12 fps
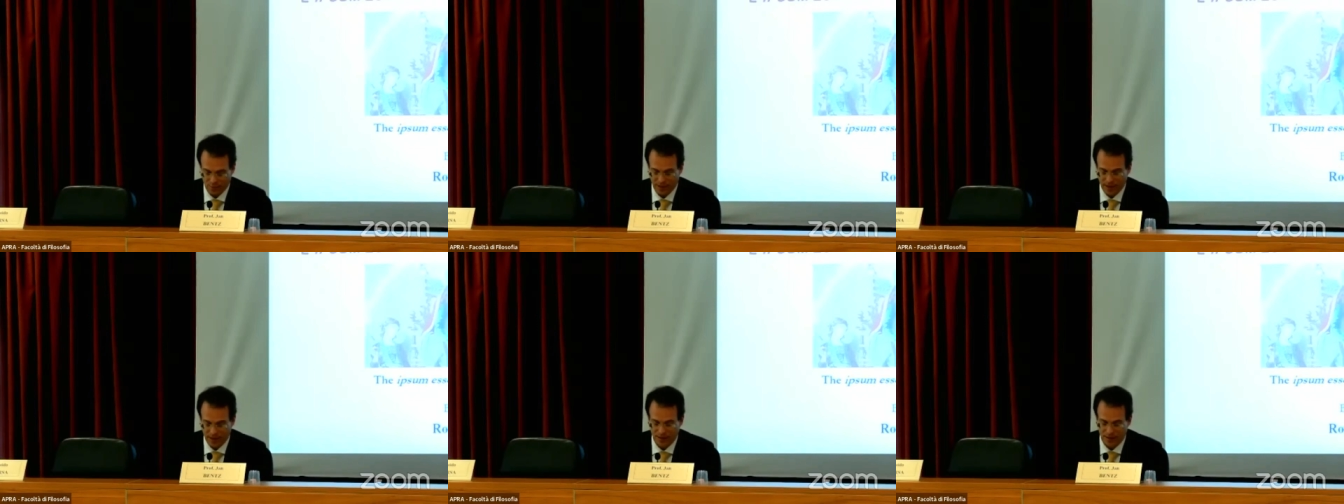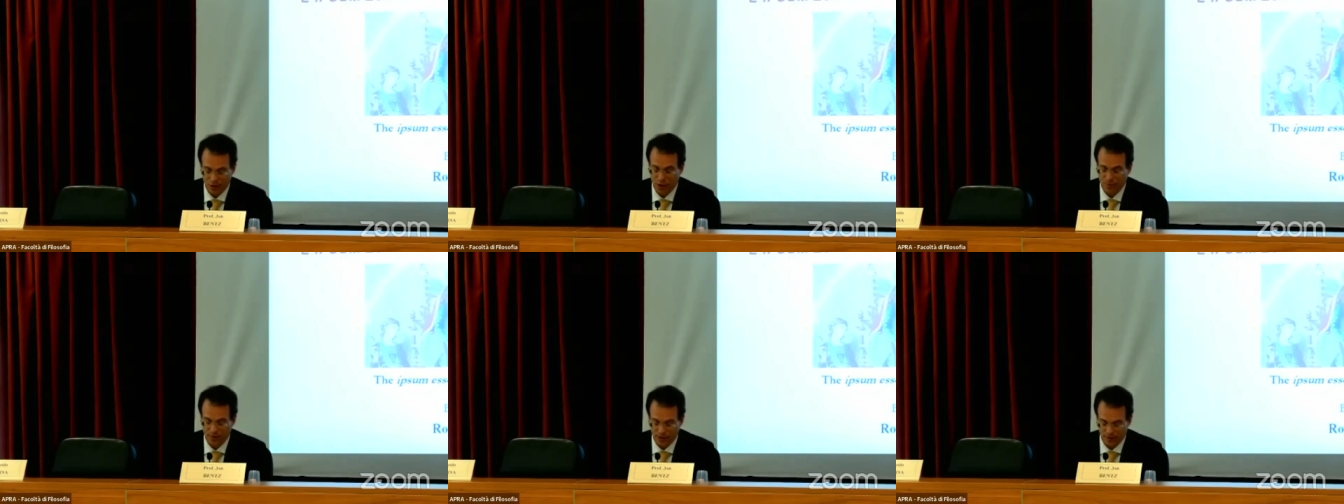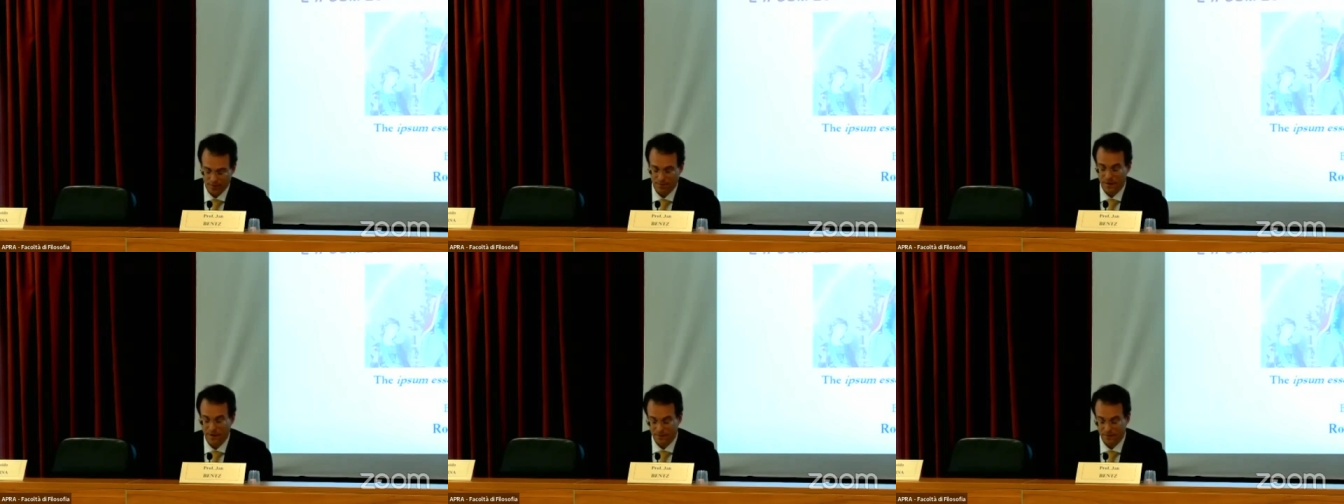to be indeterminate
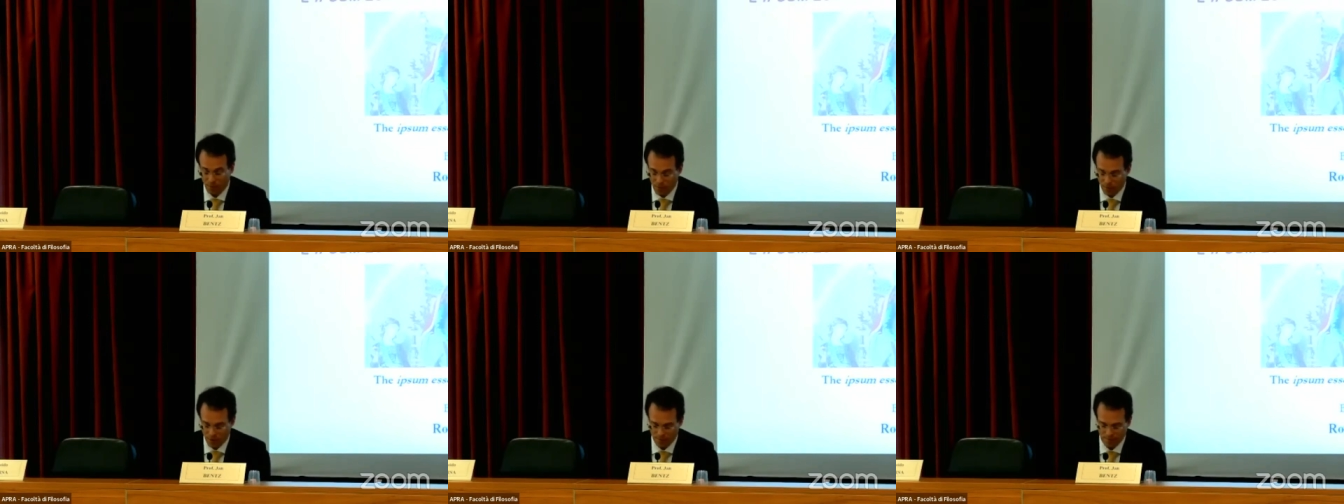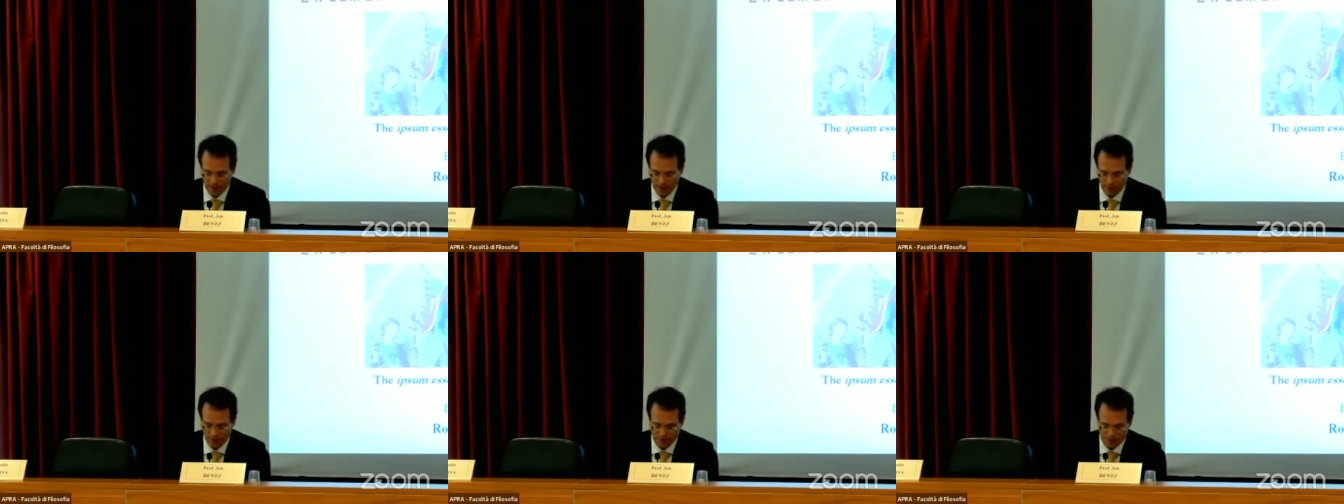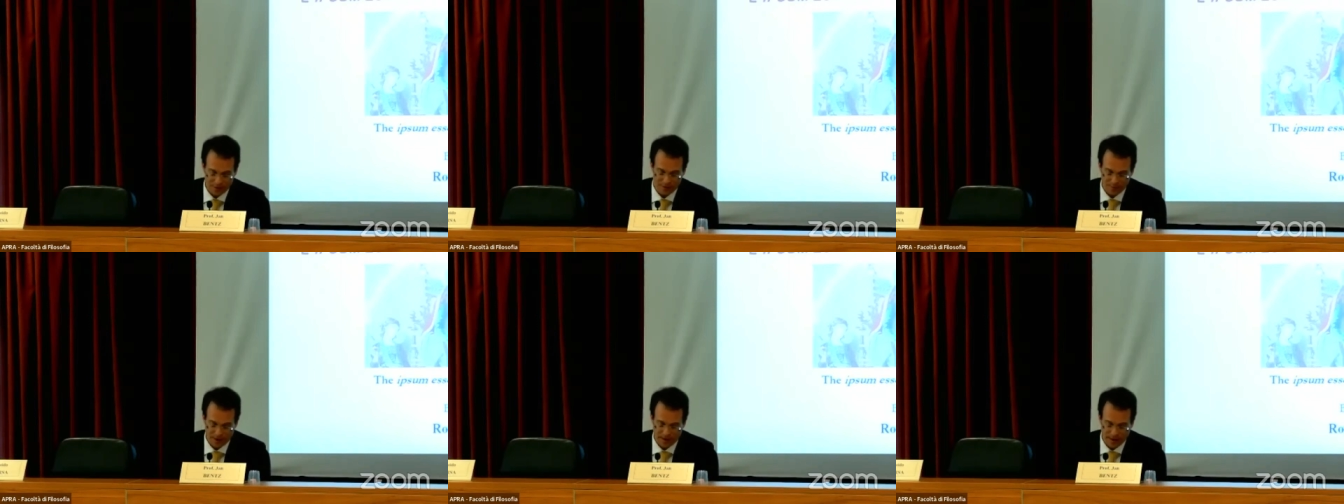before being
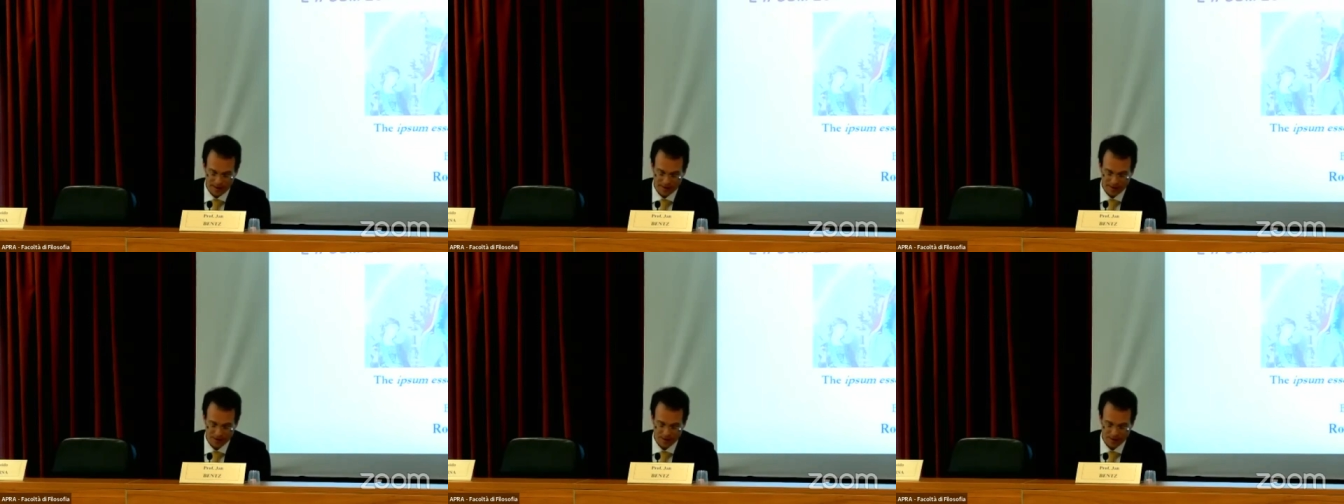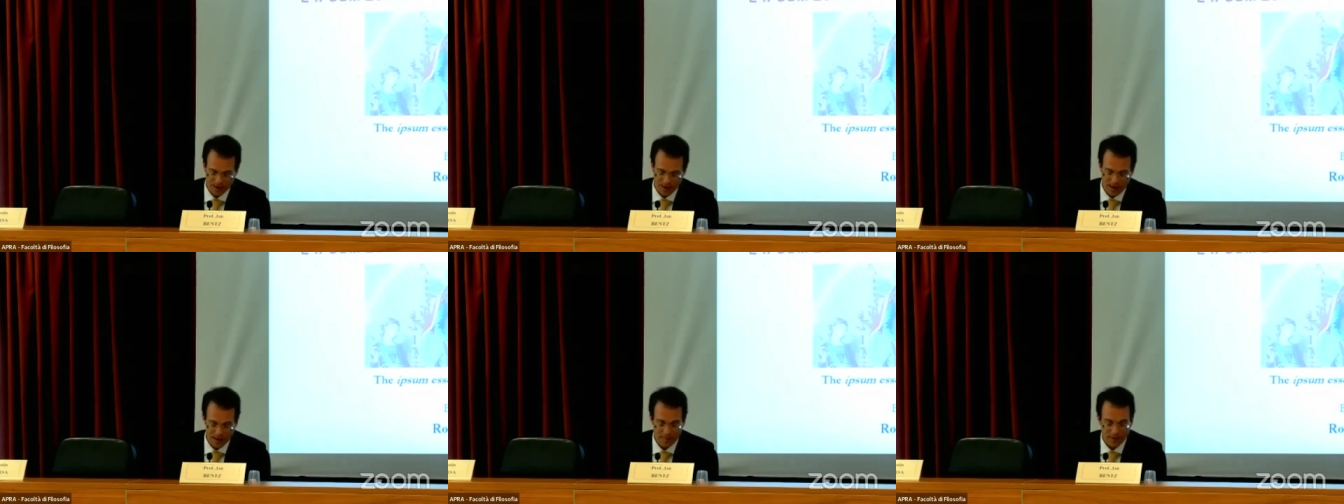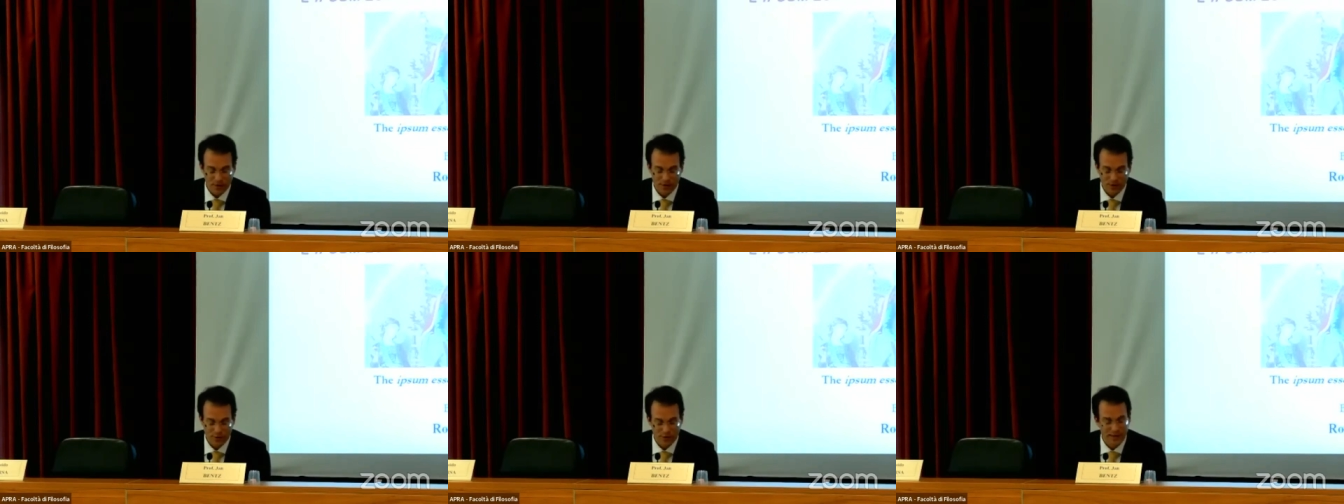received by the essence, but
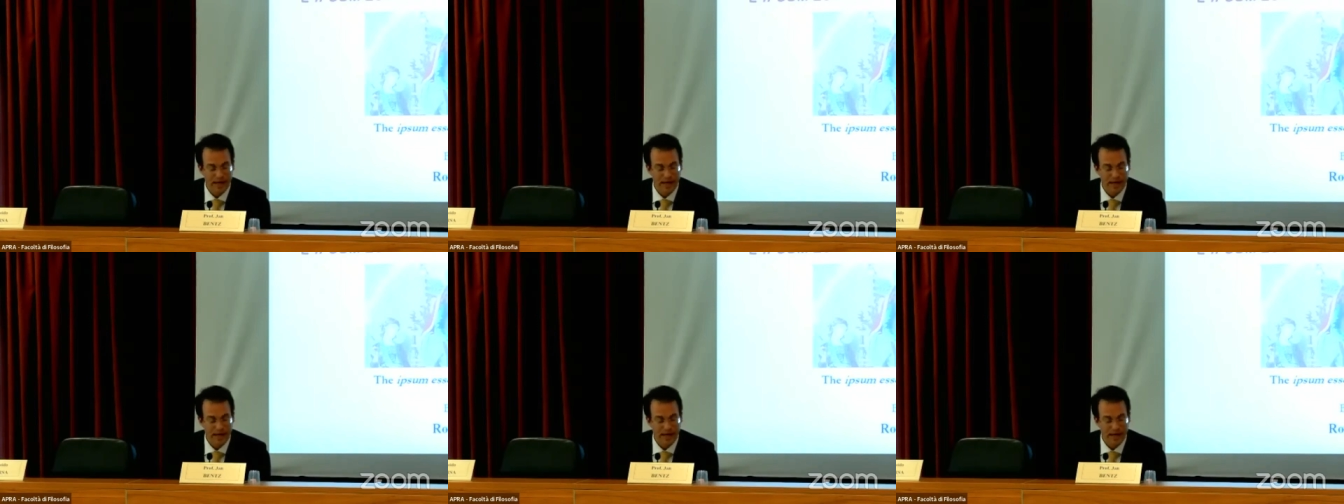also